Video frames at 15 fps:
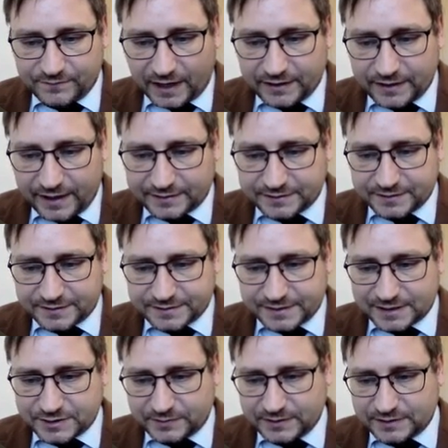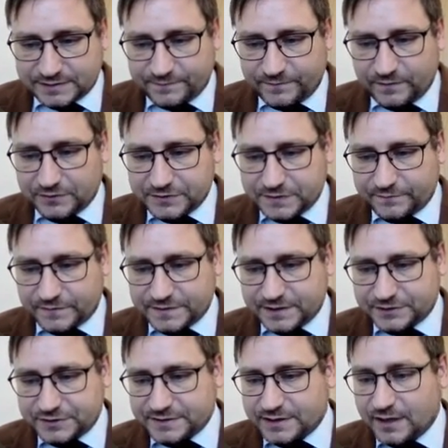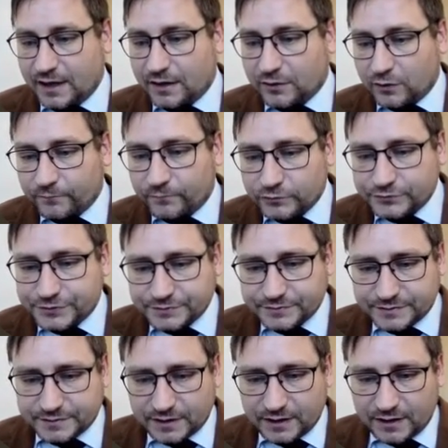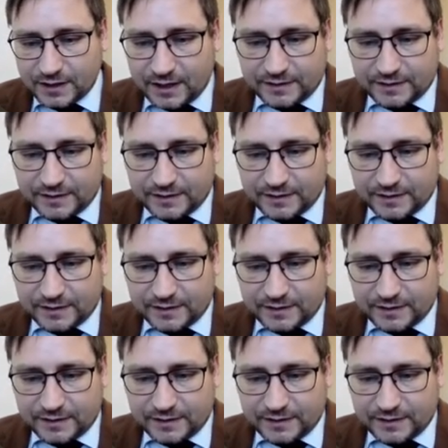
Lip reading: dialectics, as well as philosophers such as Confucius.